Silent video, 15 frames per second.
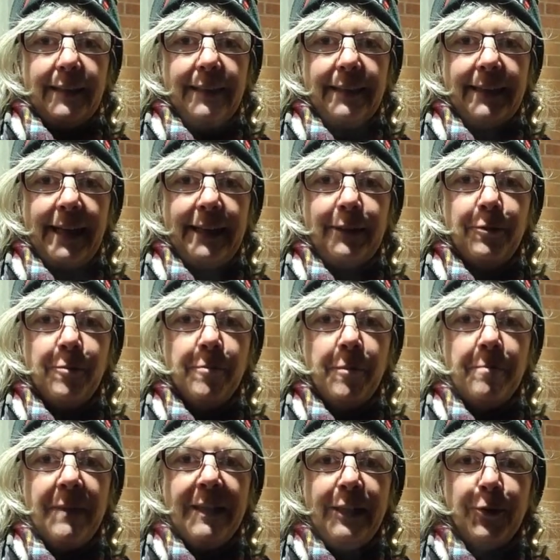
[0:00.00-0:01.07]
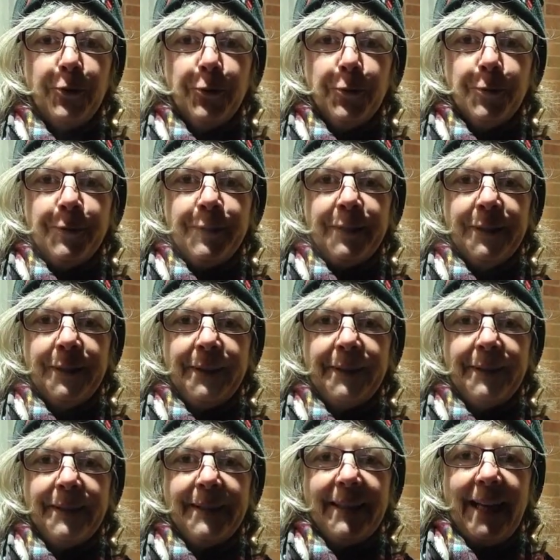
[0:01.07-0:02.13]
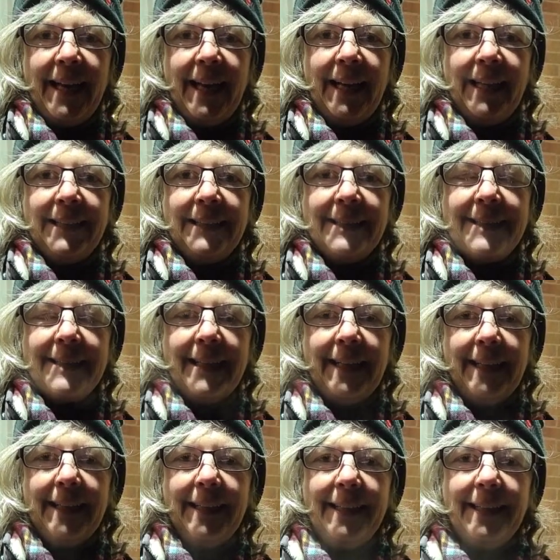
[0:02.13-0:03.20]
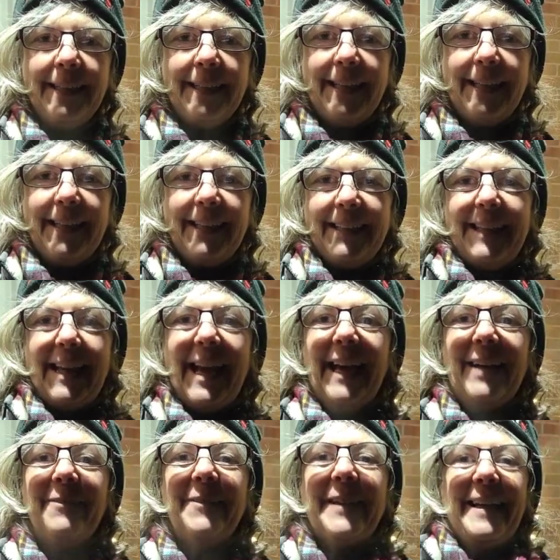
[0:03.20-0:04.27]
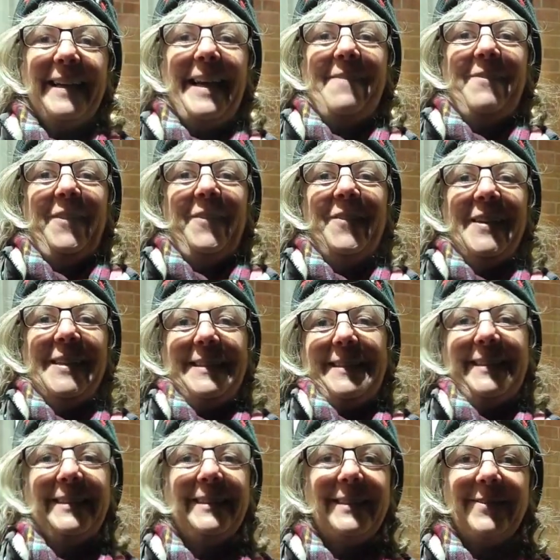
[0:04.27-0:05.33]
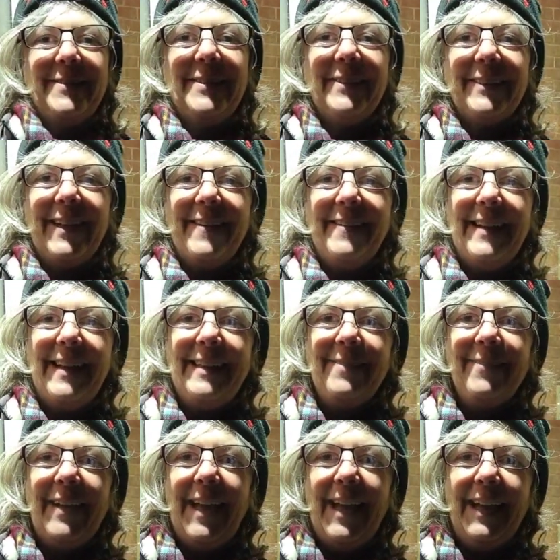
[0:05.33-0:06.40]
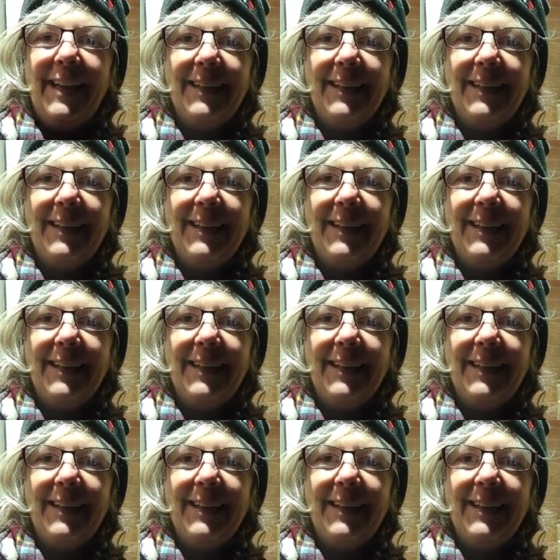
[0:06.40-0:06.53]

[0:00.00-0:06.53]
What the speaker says: Getting all my meat ordered, and yeah, we're gonna have a feast because we're not going anywhere.